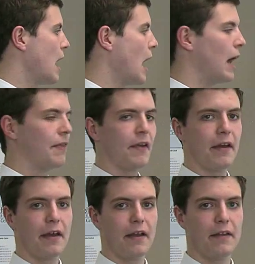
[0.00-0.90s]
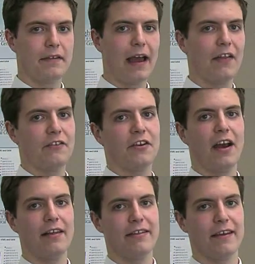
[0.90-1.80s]
The dielectric
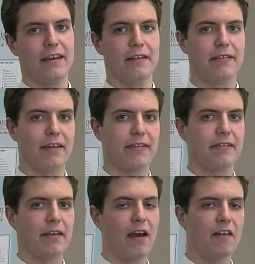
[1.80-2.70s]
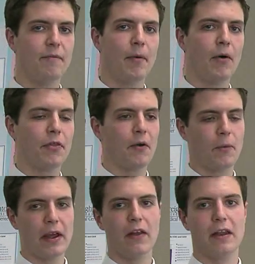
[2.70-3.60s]
constant consists of both a
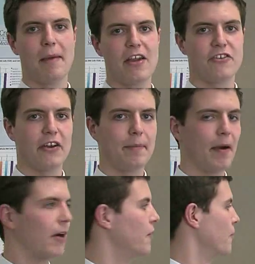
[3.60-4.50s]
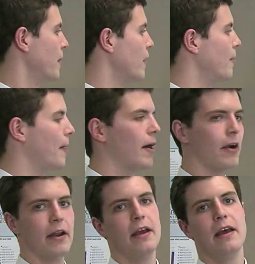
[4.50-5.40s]
real and imaginary part. The real
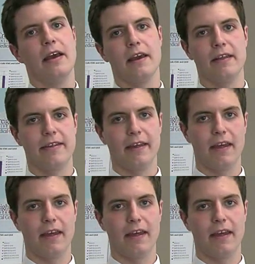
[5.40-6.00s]
part kind